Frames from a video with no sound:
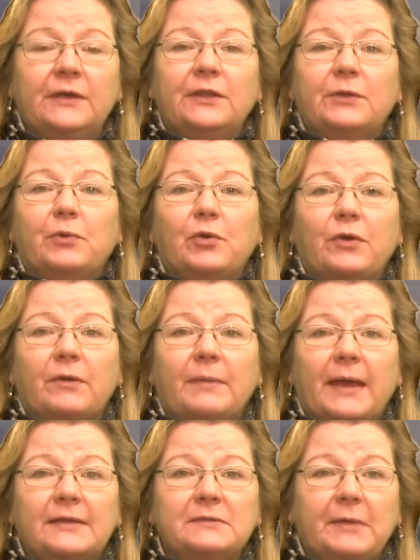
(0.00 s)
The program
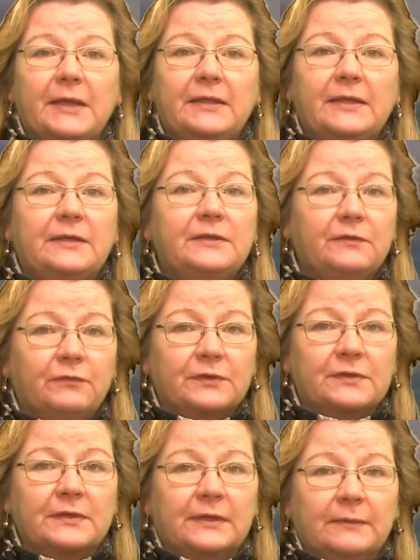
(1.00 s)
has made the
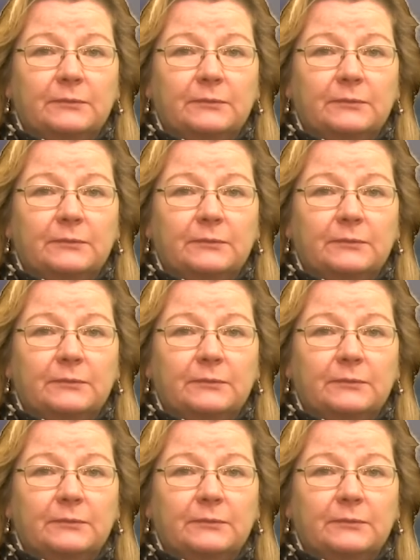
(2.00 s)
difference